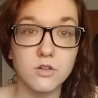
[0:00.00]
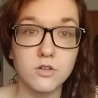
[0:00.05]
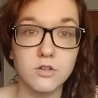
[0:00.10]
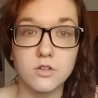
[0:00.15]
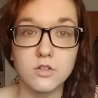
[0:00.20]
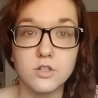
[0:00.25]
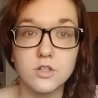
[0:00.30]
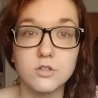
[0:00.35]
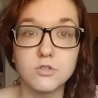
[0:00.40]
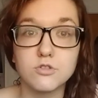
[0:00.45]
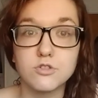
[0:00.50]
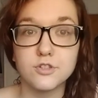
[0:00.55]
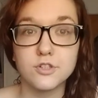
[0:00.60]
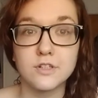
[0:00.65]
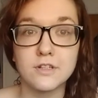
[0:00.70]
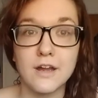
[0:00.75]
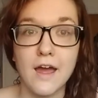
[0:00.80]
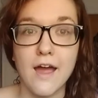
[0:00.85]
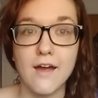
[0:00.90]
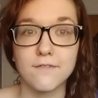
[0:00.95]
you
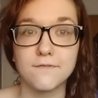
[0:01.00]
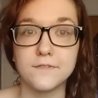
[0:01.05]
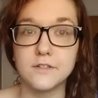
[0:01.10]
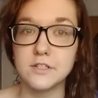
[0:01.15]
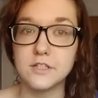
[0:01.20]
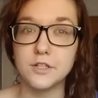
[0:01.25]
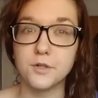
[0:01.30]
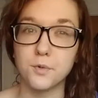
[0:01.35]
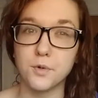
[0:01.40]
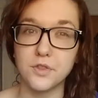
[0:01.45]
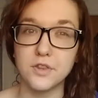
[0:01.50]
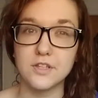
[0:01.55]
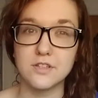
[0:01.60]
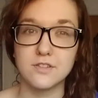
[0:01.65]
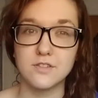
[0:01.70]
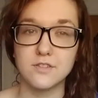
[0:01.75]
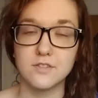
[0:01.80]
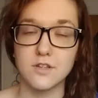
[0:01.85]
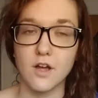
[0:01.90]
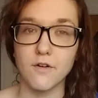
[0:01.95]
shouldn't have to deal with this
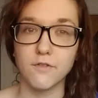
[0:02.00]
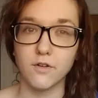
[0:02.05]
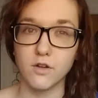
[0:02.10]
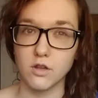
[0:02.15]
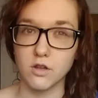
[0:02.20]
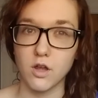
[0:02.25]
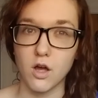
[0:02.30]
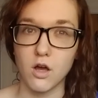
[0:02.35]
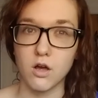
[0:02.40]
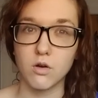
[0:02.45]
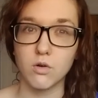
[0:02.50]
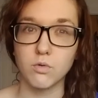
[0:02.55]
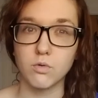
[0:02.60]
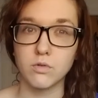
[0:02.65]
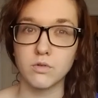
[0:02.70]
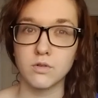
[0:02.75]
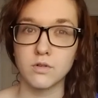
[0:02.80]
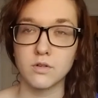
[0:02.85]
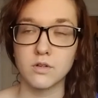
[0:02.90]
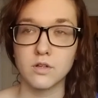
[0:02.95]
stuff
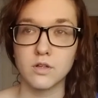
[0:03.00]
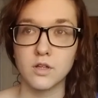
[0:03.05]
alone.